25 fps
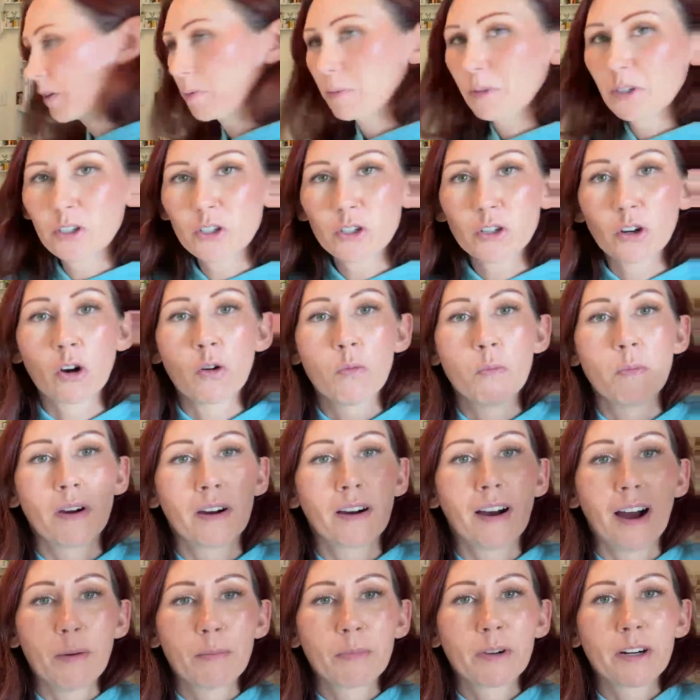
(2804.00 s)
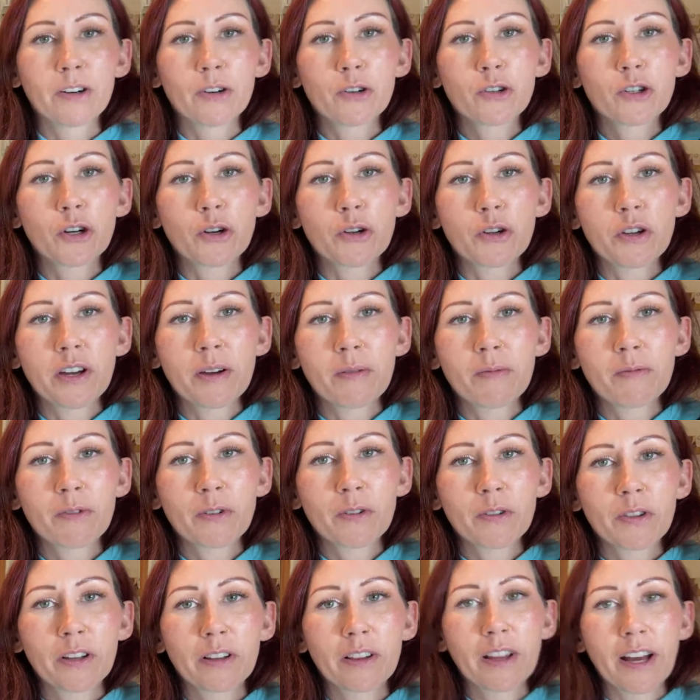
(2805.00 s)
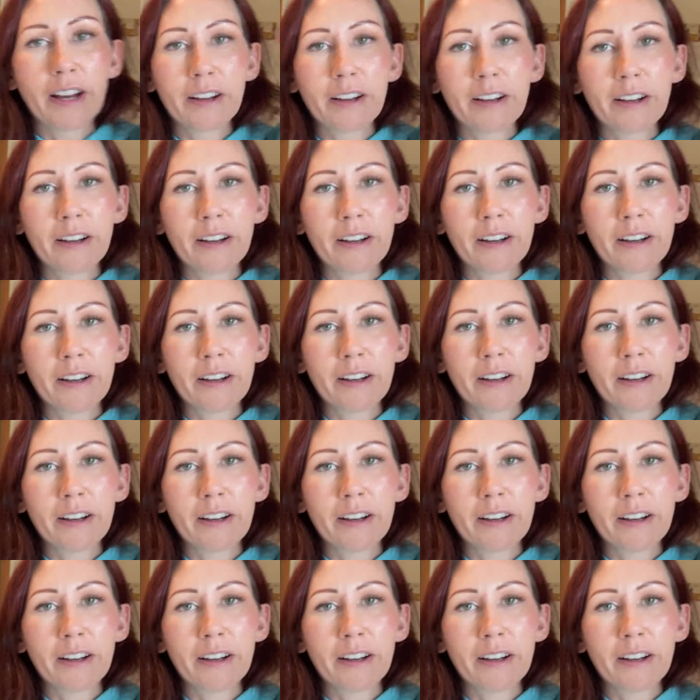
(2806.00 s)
let me show, I'm going to show you him for the last,